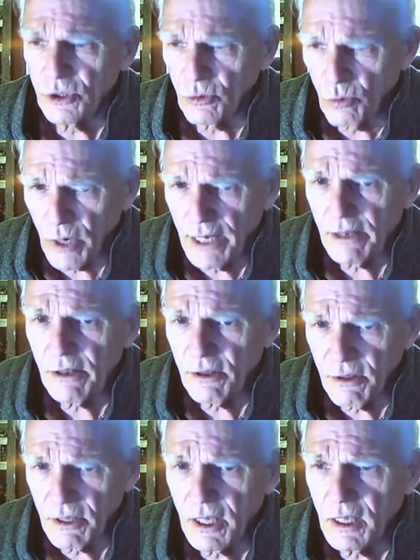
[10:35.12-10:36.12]
was the
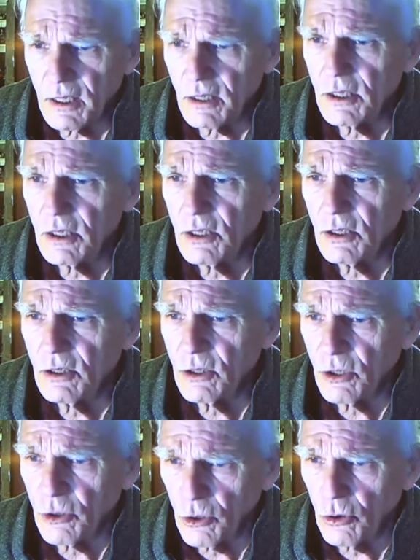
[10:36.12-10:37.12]
right thing
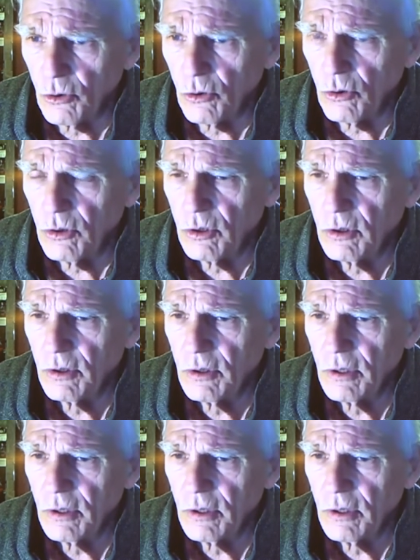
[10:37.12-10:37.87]
to do.